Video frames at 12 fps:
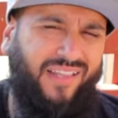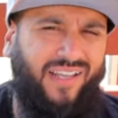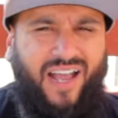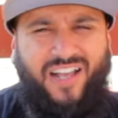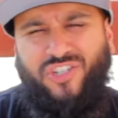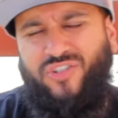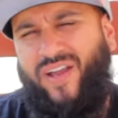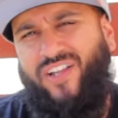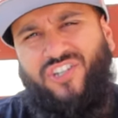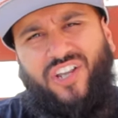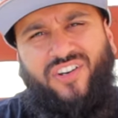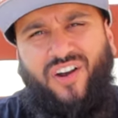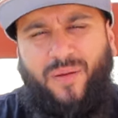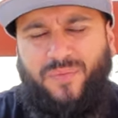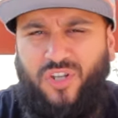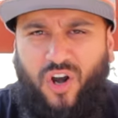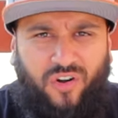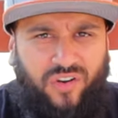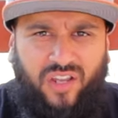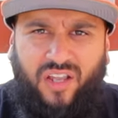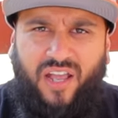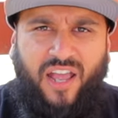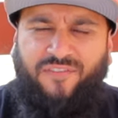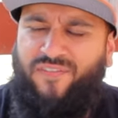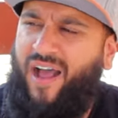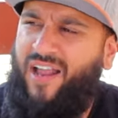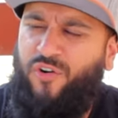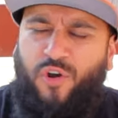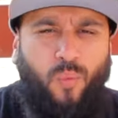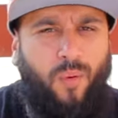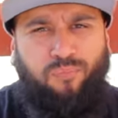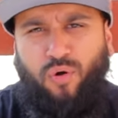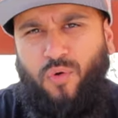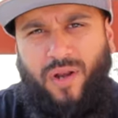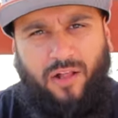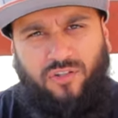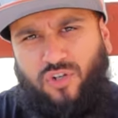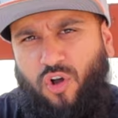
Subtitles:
That guy's transgender. I'm sorry. If I don't know what pronoun to